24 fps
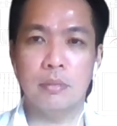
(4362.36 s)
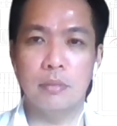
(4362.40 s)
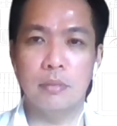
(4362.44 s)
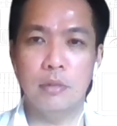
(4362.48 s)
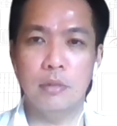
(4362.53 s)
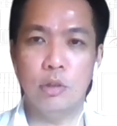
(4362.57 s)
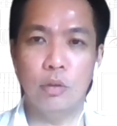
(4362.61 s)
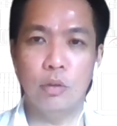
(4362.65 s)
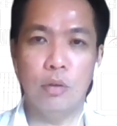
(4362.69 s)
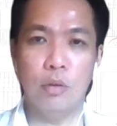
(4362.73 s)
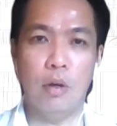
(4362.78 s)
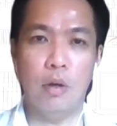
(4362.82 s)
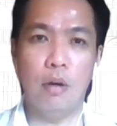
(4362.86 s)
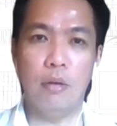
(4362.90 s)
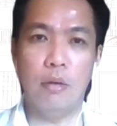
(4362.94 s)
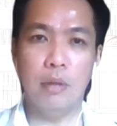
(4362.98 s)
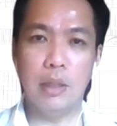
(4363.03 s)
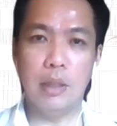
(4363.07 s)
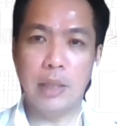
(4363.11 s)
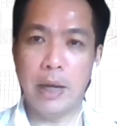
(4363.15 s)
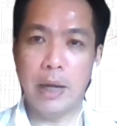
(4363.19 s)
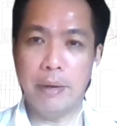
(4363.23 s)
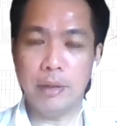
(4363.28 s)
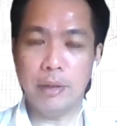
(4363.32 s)
or
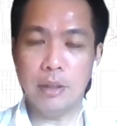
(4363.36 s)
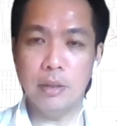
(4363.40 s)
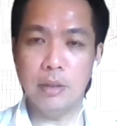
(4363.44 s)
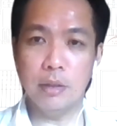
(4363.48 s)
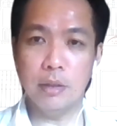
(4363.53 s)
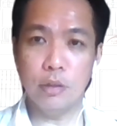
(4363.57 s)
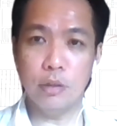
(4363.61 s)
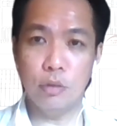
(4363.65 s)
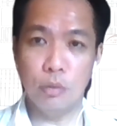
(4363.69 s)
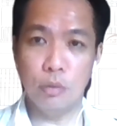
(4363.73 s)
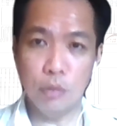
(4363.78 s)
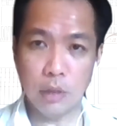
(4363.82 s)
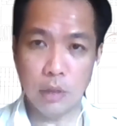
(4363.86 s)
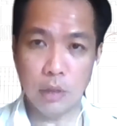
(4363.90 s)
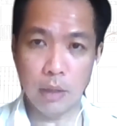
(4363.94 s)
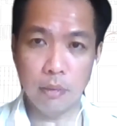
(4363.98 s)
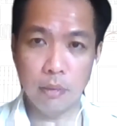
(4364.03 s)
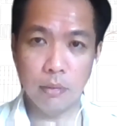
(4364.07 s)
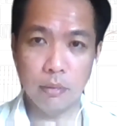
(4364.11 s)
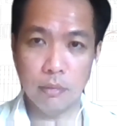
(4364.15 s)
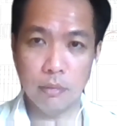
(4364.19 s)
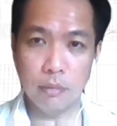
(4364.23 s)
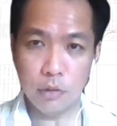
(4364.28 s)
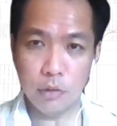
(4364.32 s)
the director, so you
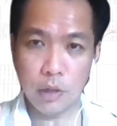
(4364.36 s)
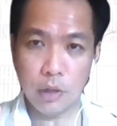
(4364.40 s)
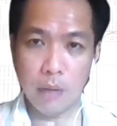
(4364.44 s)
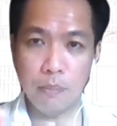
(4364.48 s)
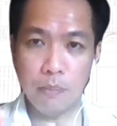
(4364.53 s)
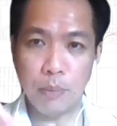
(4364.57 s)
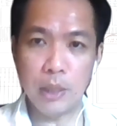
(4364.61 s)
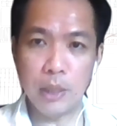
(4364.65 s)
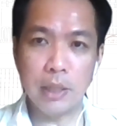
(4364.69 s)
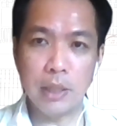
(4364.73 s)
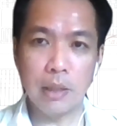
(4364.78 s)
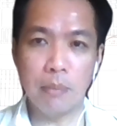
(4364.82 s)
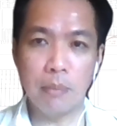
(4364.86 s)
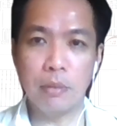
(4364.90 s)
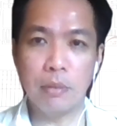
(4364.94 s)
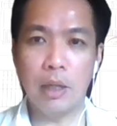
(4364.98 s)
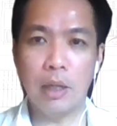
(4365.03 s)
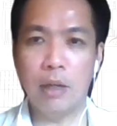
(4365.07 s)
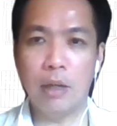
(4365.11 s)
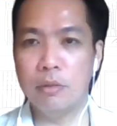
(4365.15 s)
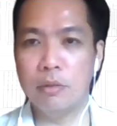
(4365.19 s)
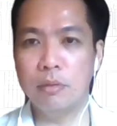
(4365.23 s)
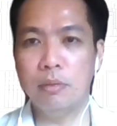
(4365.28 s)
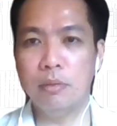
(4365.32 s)
can try and pin them
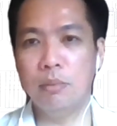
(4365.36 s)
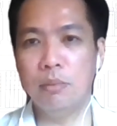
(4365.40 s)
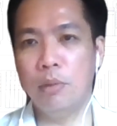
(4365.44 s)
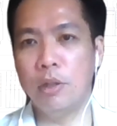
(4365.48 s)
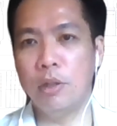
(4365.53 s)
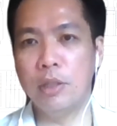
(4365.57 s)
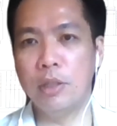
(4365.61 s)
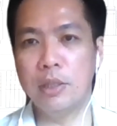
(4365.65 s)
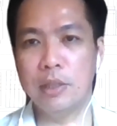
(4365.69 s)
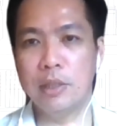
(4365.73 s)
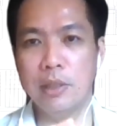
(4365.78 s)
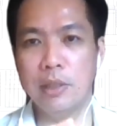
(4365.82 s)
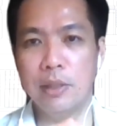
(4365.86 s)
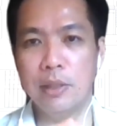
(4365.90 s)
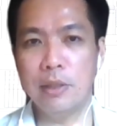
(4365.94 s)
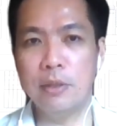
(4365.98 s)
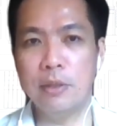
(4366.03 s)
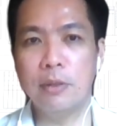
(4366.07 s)
down more easily.